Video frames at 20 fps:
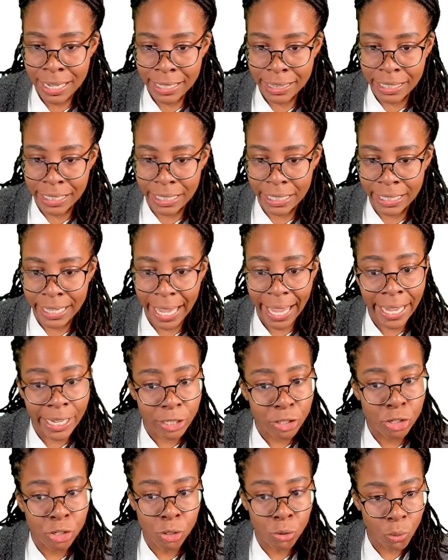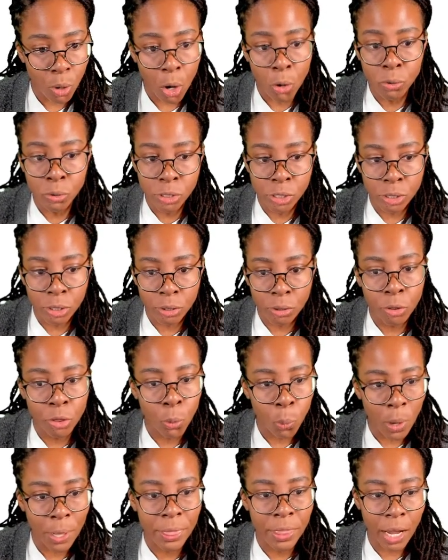the H2O2, the
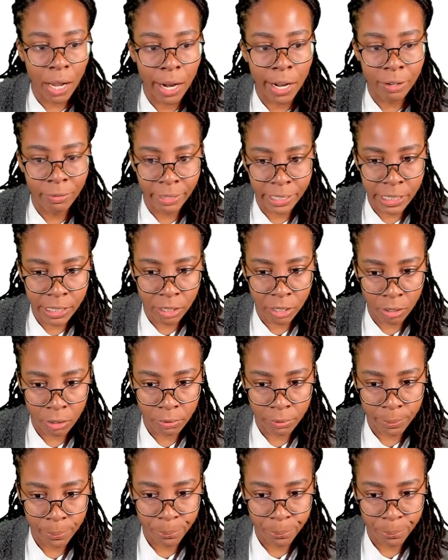one that I already know.